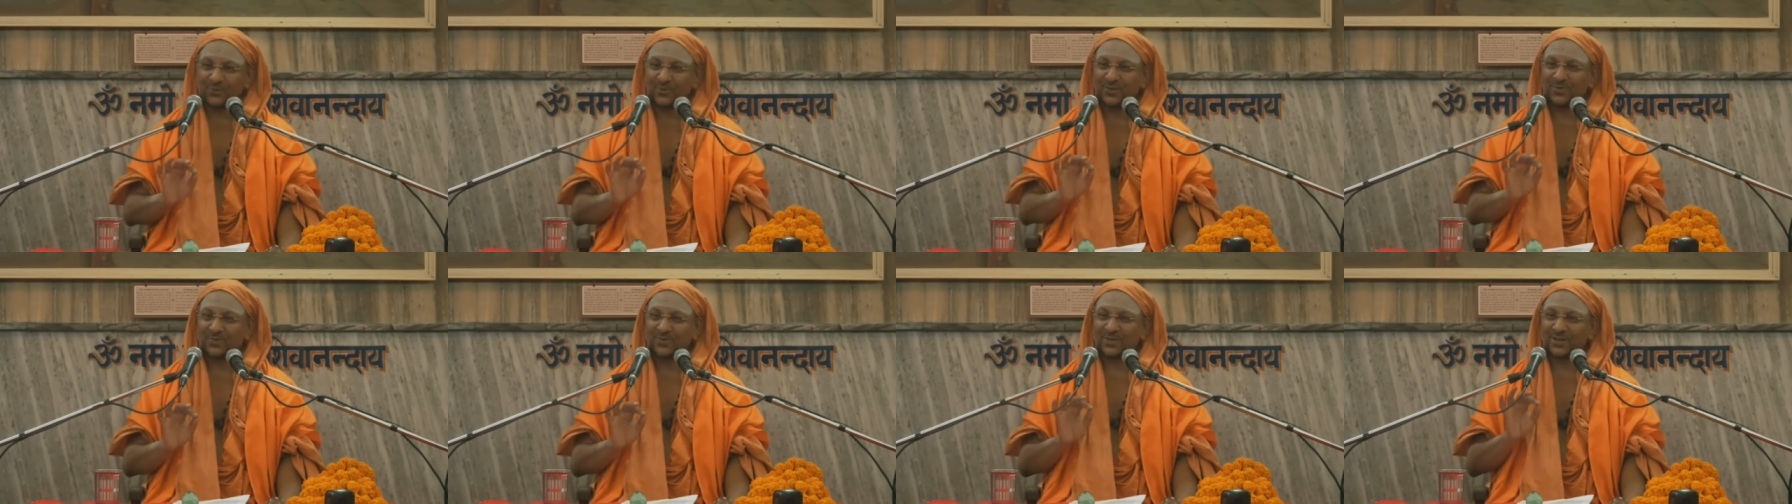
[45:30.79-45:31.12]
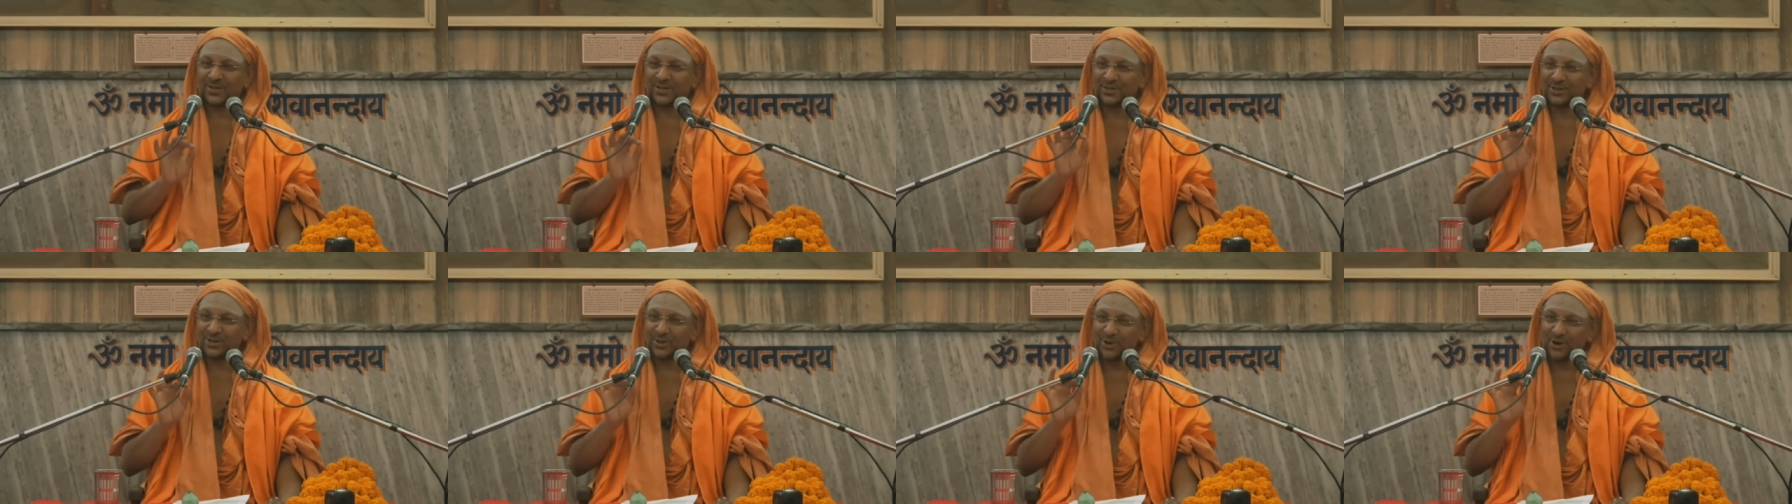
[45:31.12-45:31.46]
we
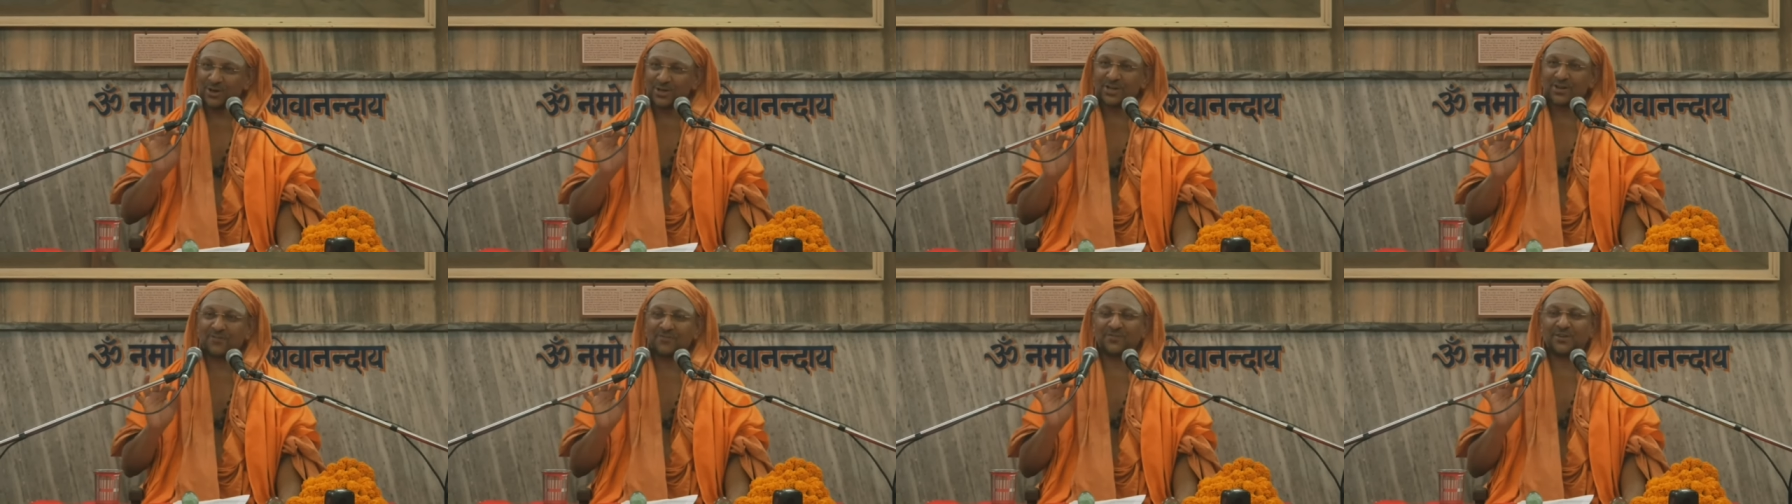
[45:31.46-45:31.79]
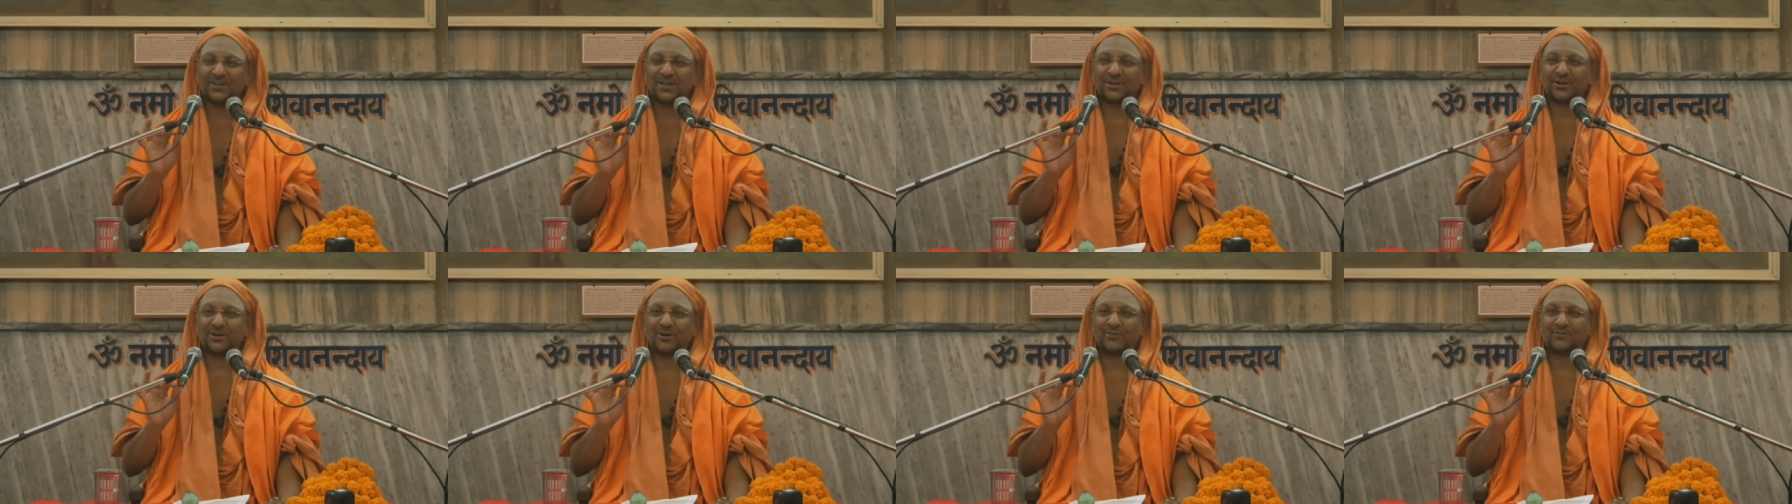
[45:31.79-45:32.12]
were not
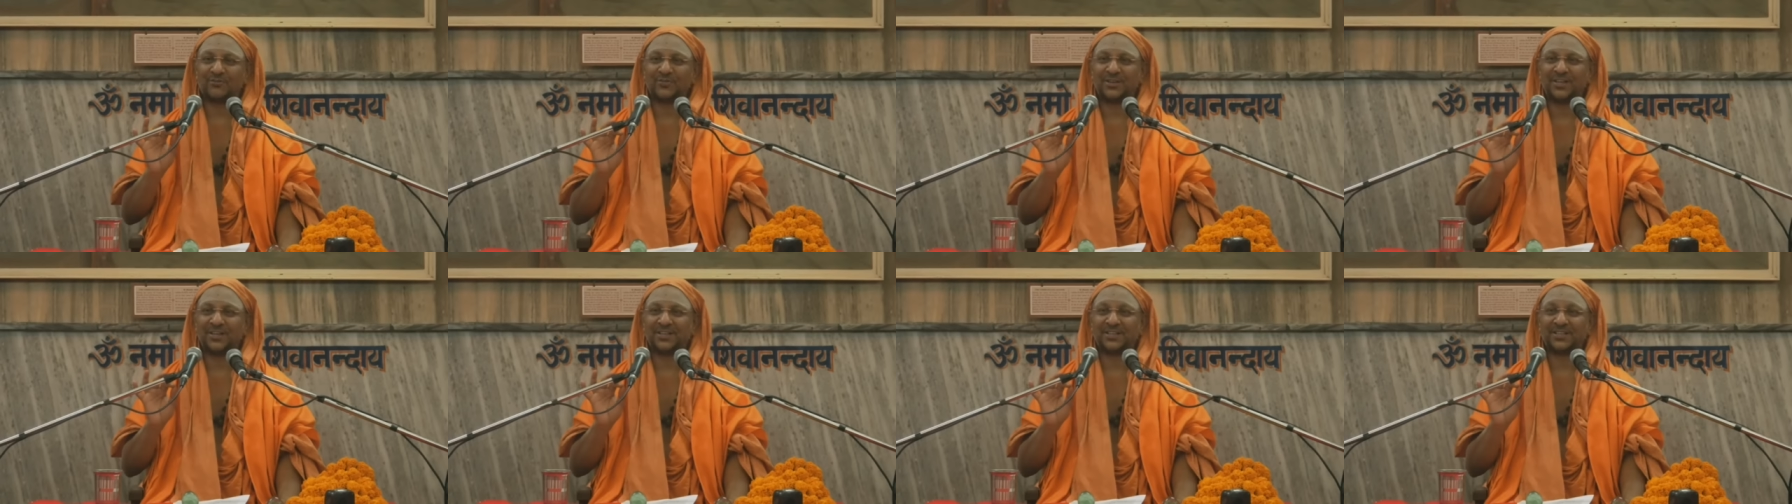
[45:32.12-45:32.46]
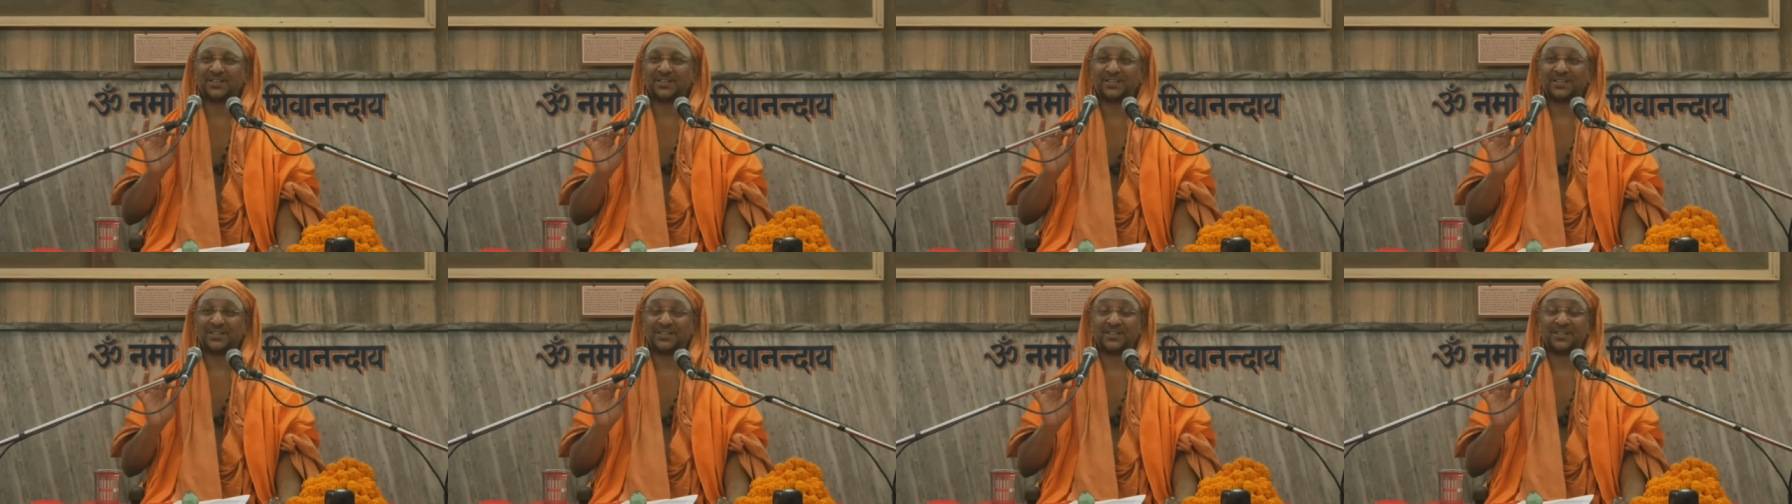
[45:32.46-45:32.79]
aware of
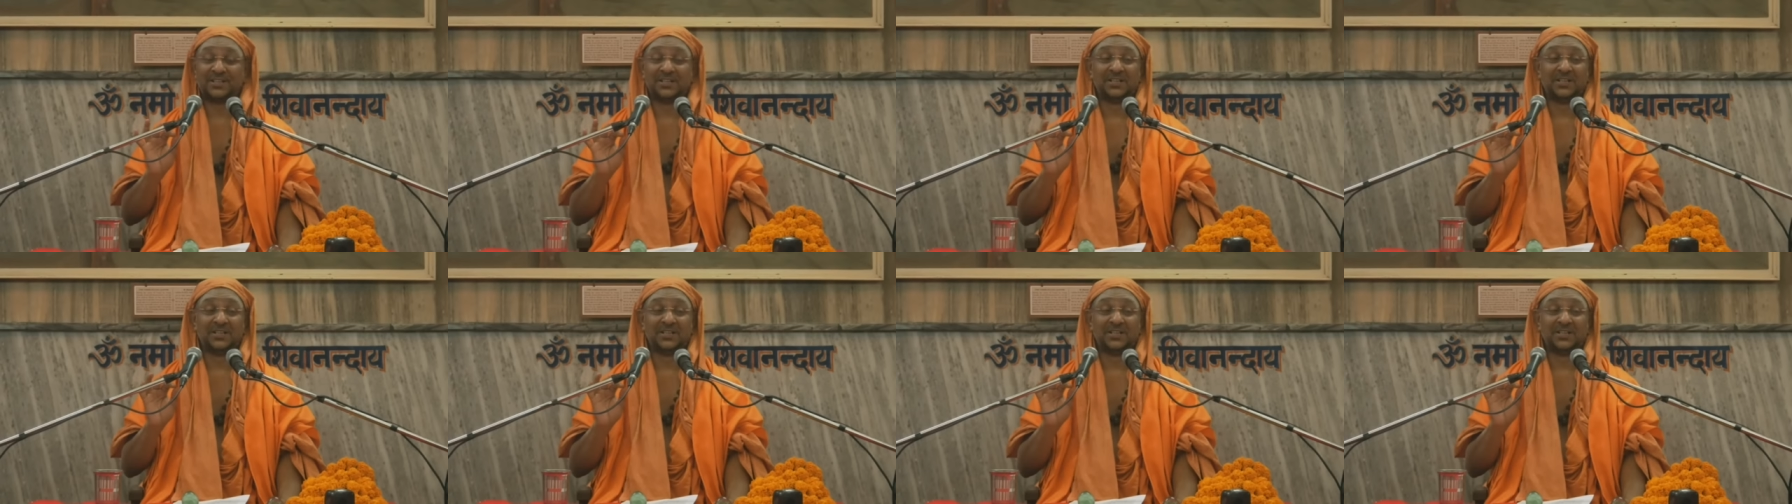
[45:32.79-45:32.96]
it,